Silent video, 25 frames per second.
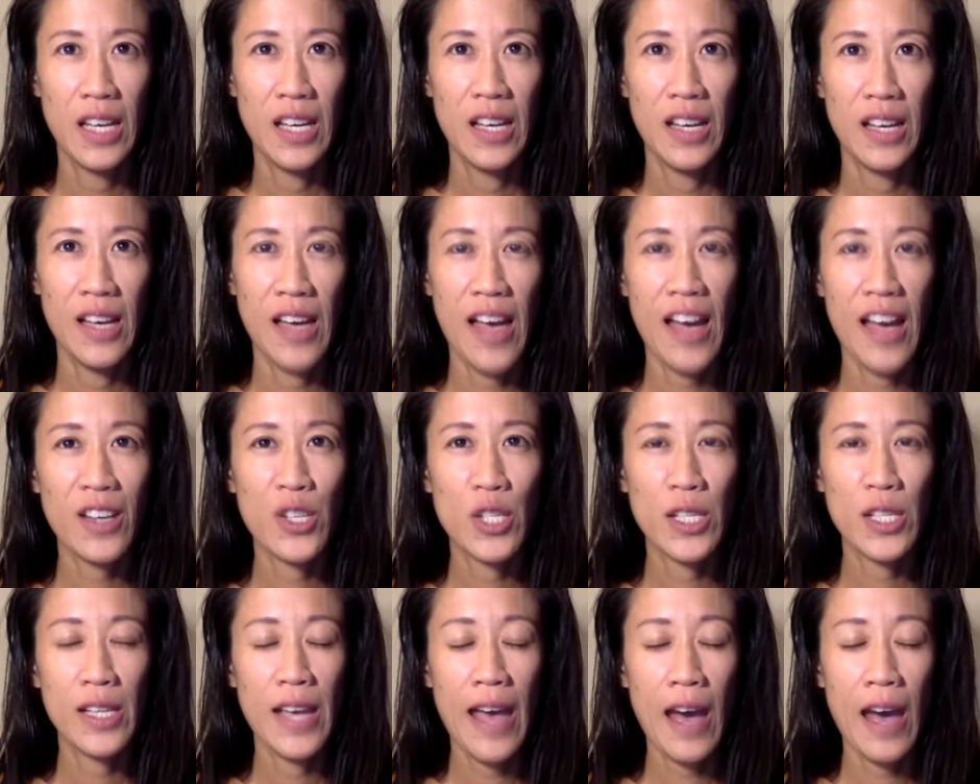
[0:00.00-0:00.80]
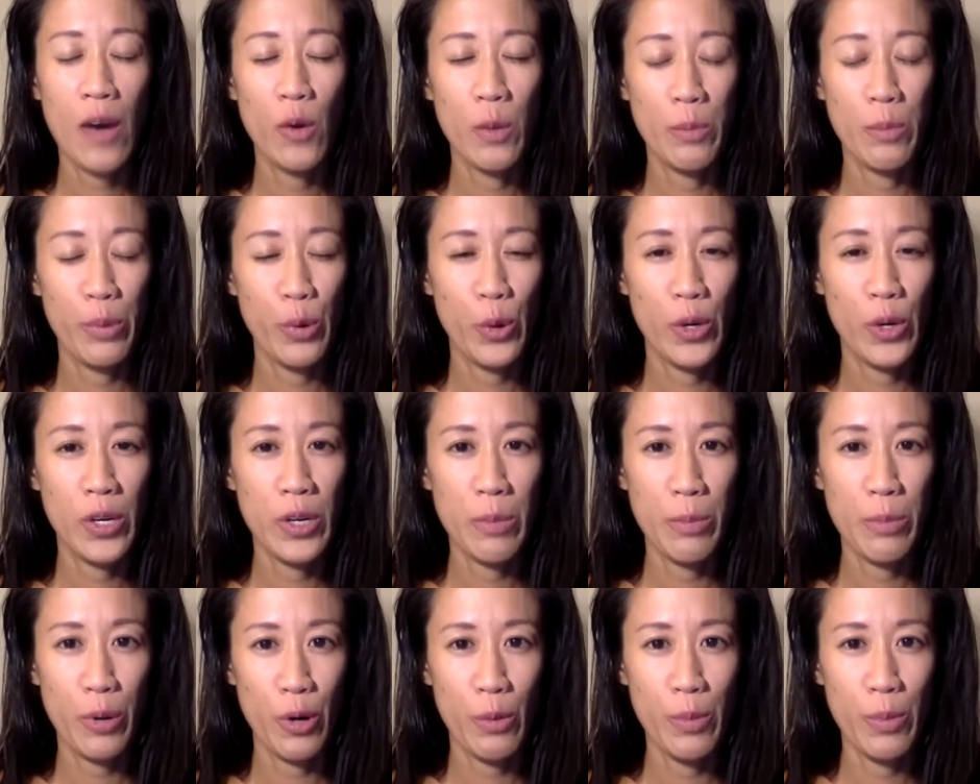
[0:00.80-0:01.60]
actually how
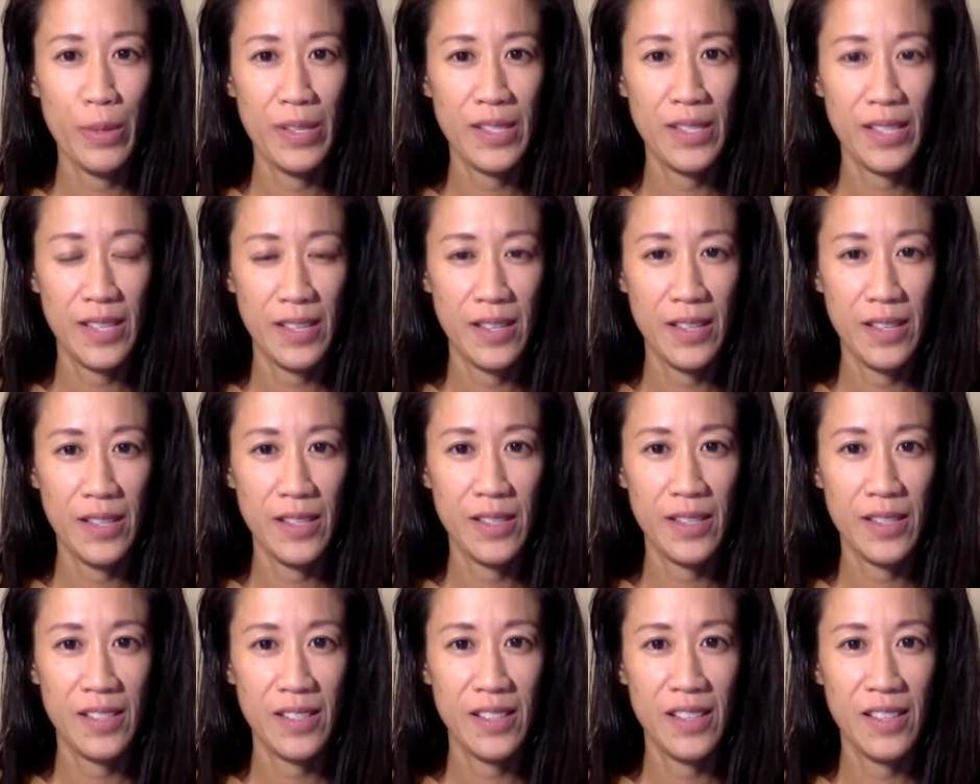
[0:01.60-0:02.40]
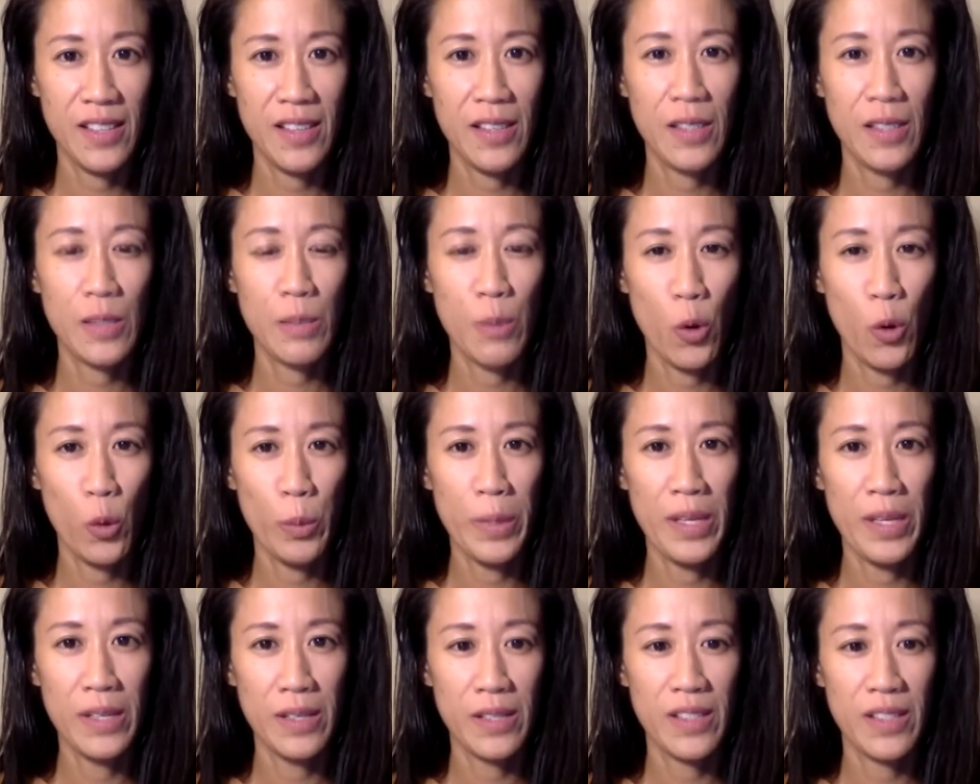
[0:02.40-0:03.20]
important purpose is in this
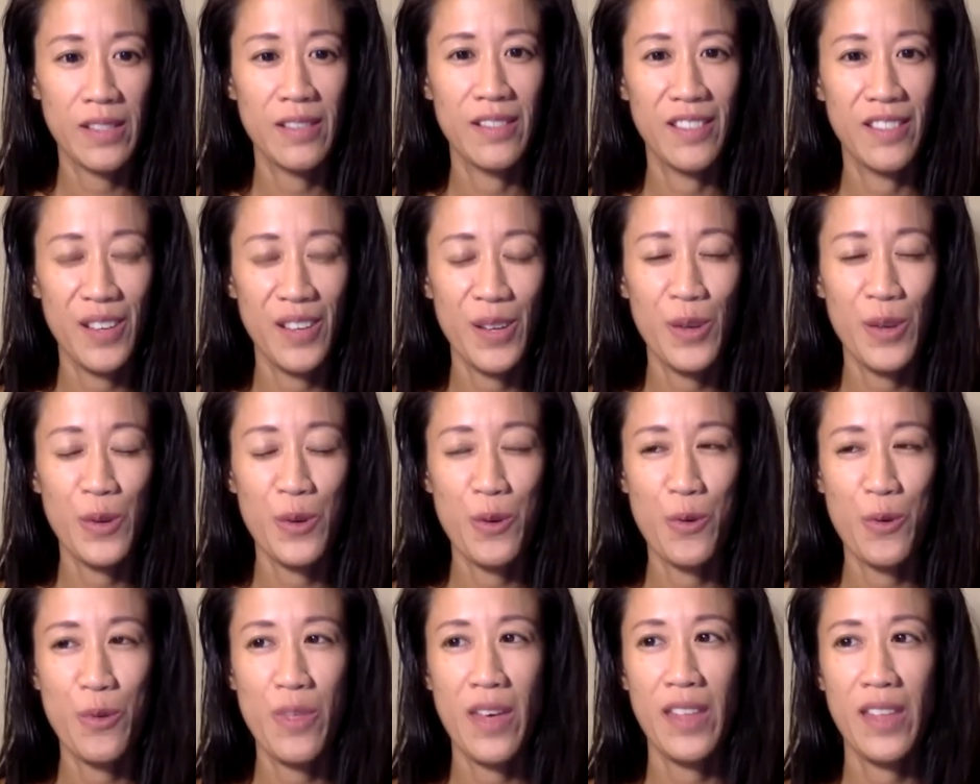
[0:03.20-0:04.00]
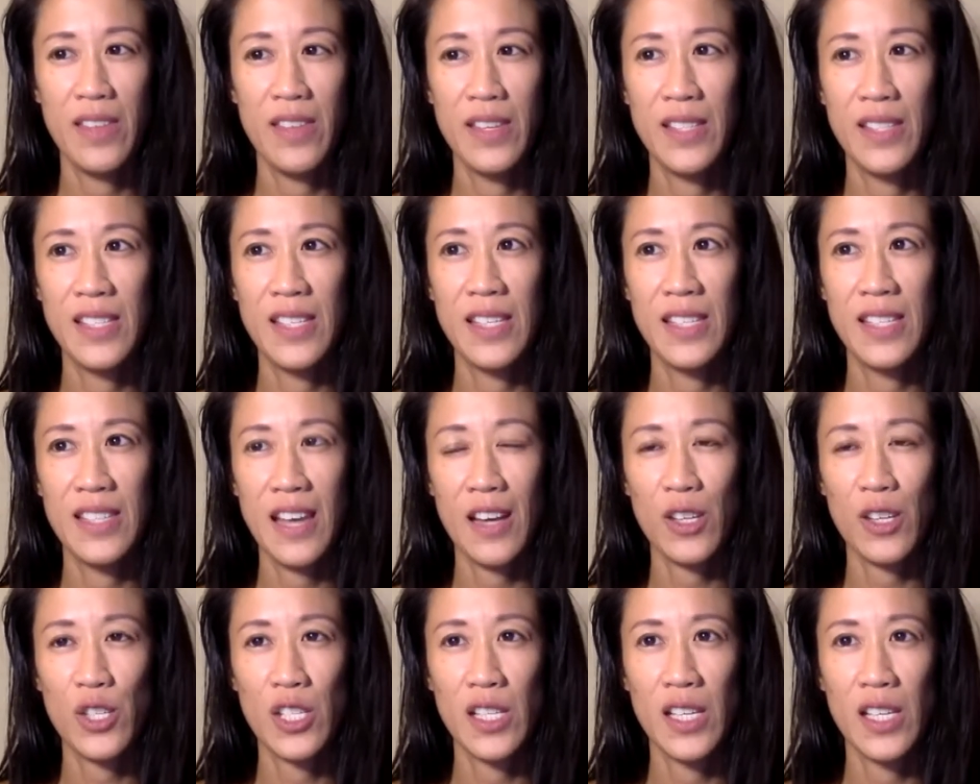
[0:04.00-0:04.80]
moment, that this is
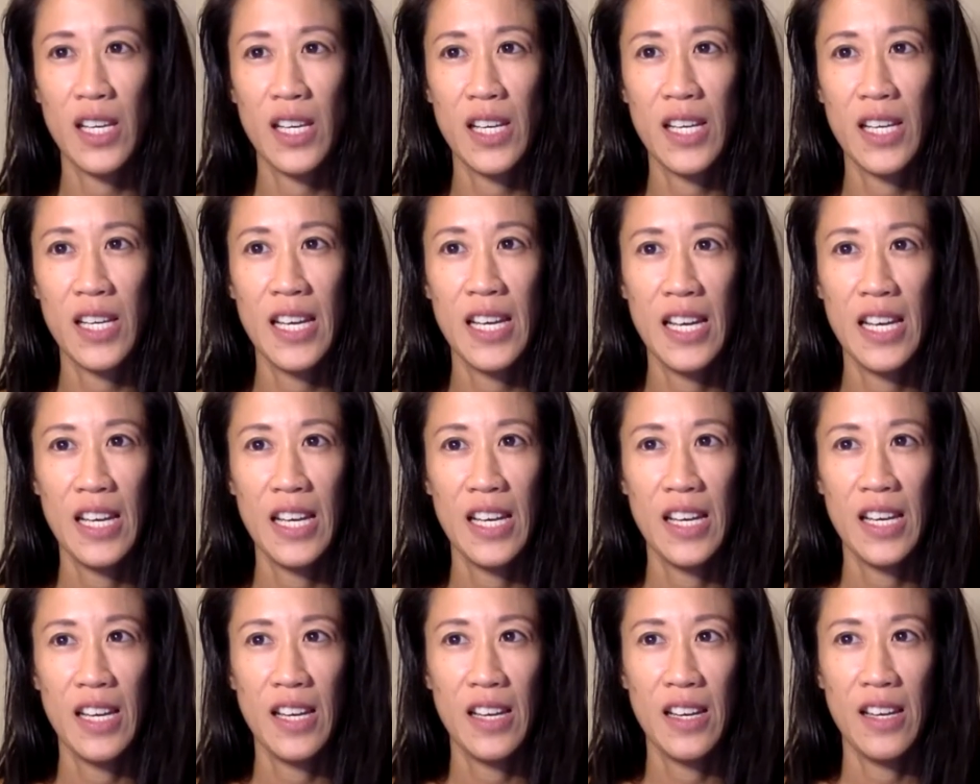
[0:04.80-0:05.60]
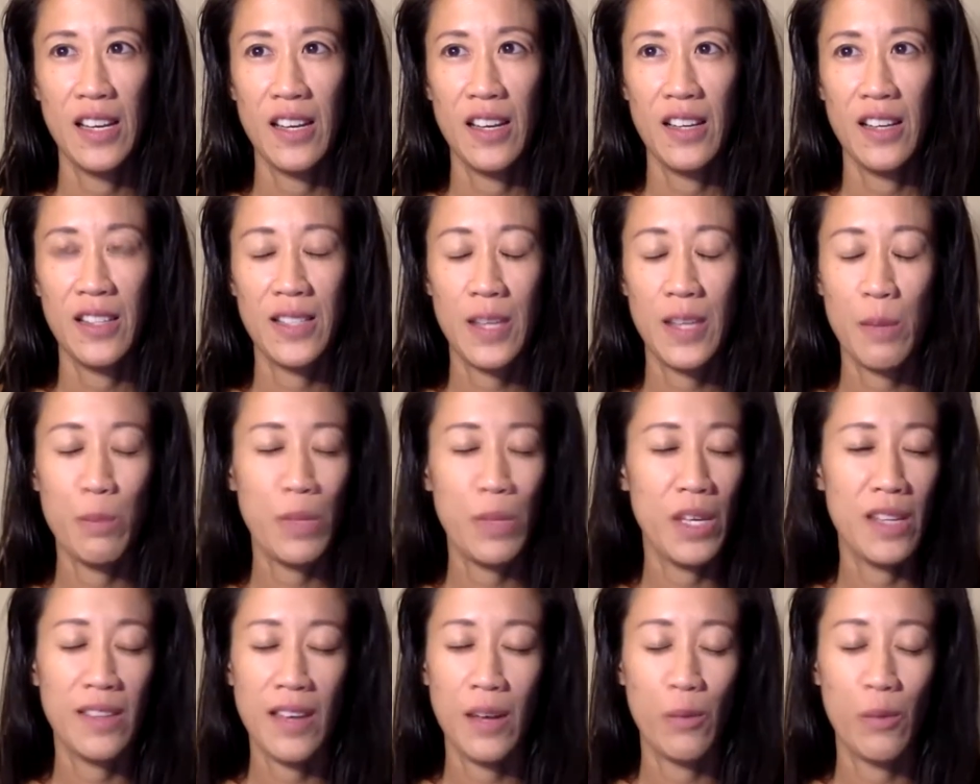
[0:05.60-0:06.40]
actually
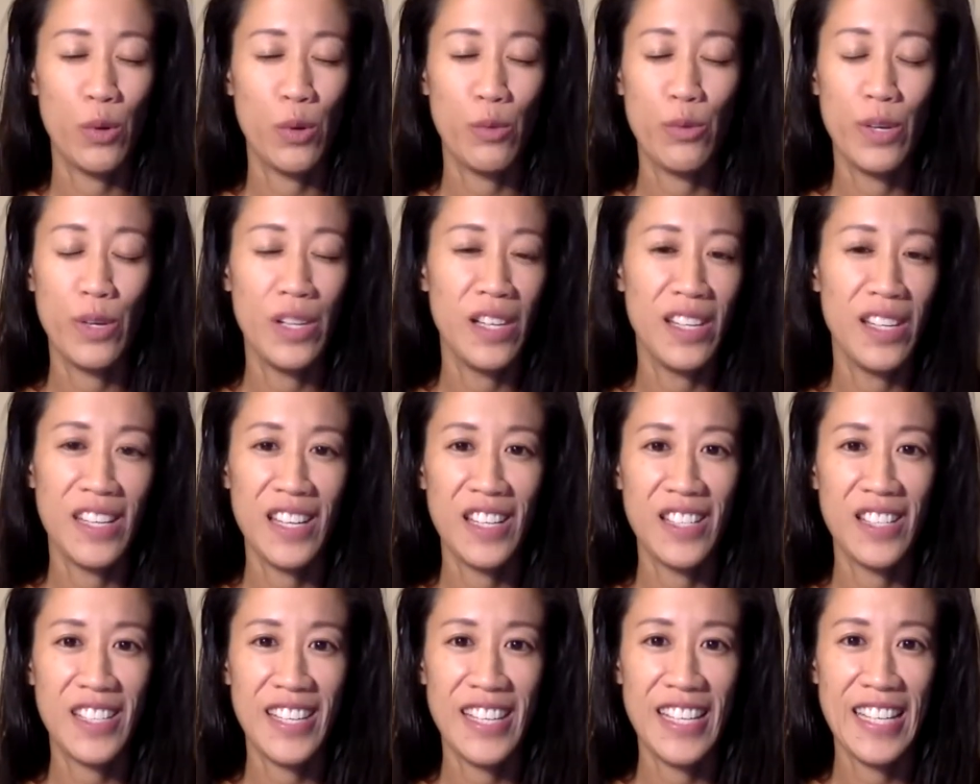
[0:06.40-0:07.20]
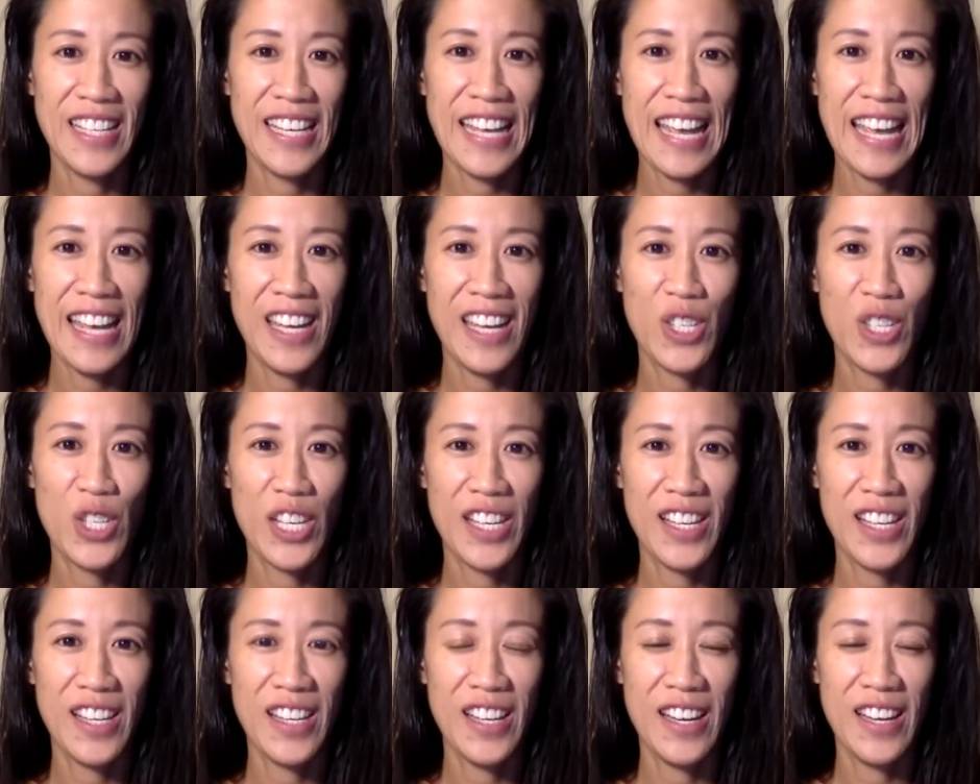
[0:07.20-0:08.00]
something that we really need to engage
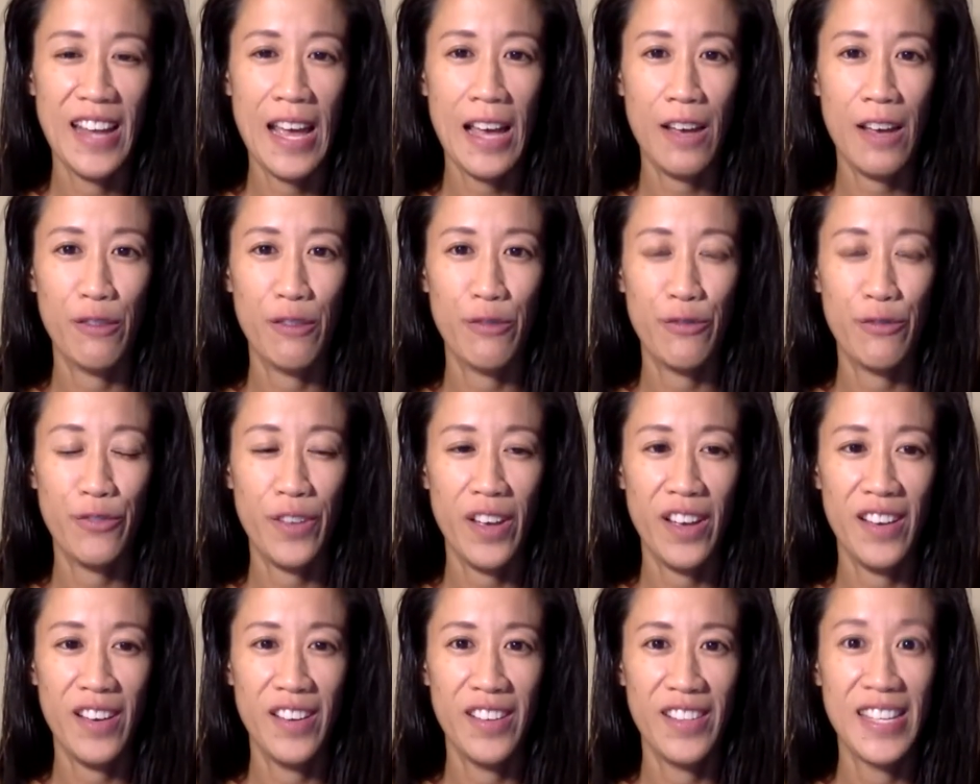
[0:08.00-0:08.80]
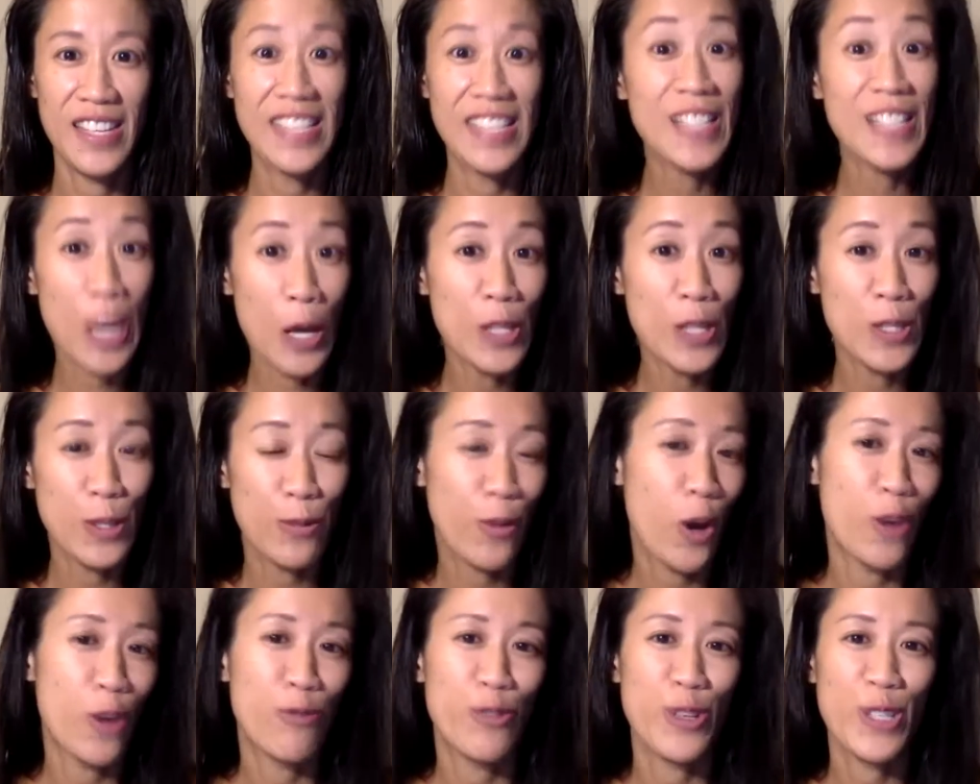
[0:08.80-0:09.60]
in and have these kinds of
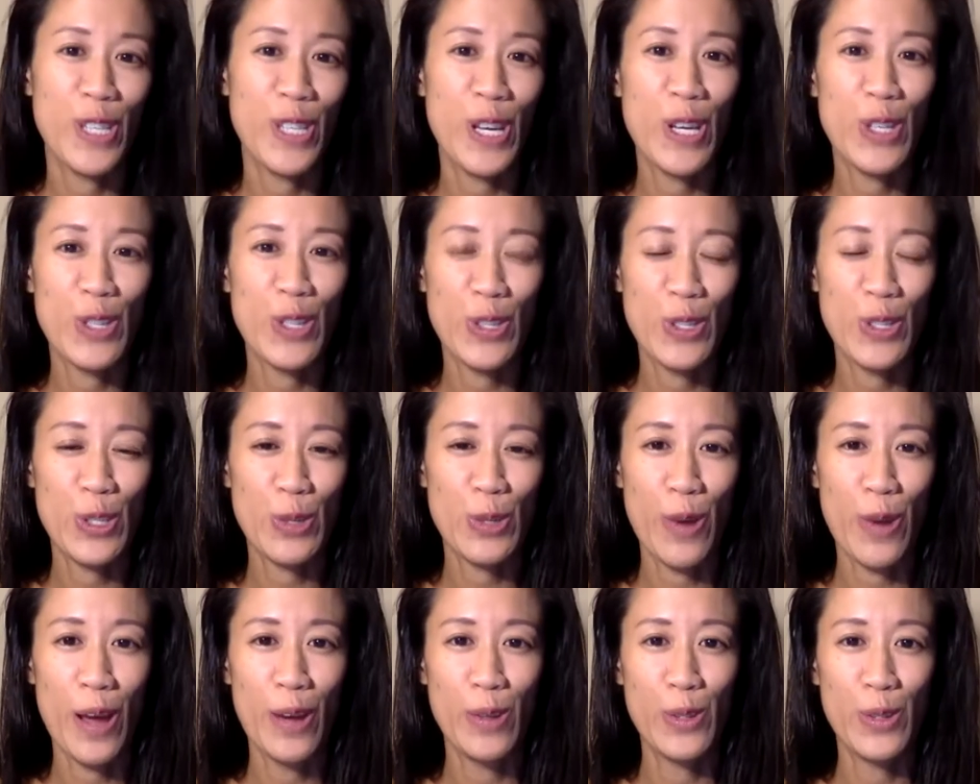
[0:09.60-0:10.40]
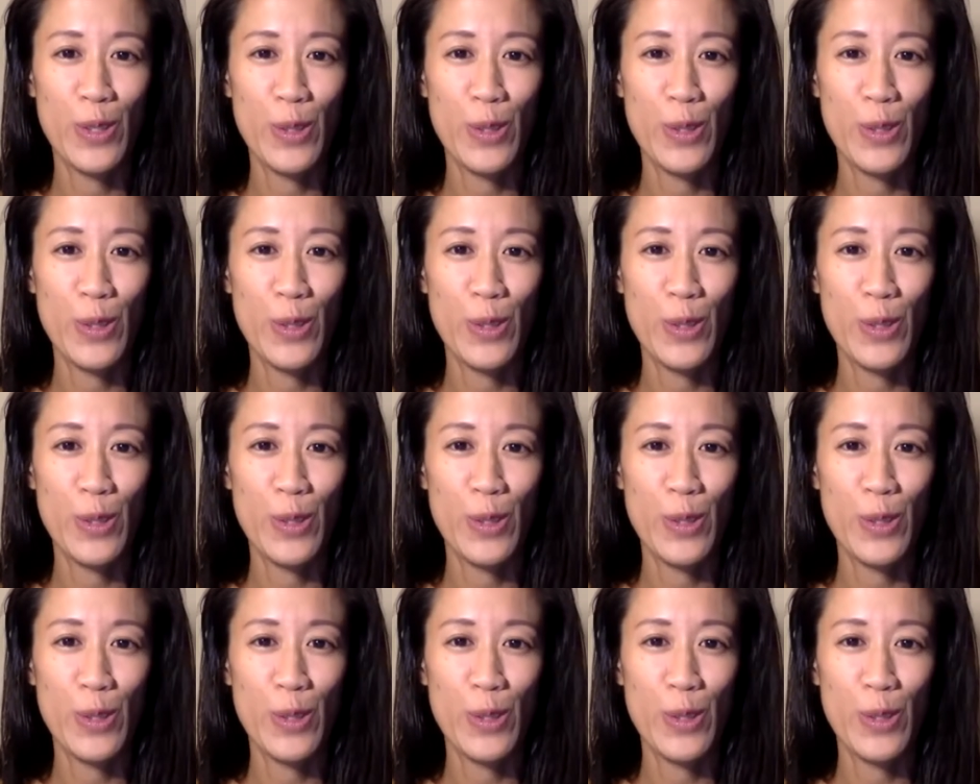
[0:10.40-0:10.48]
conversations around.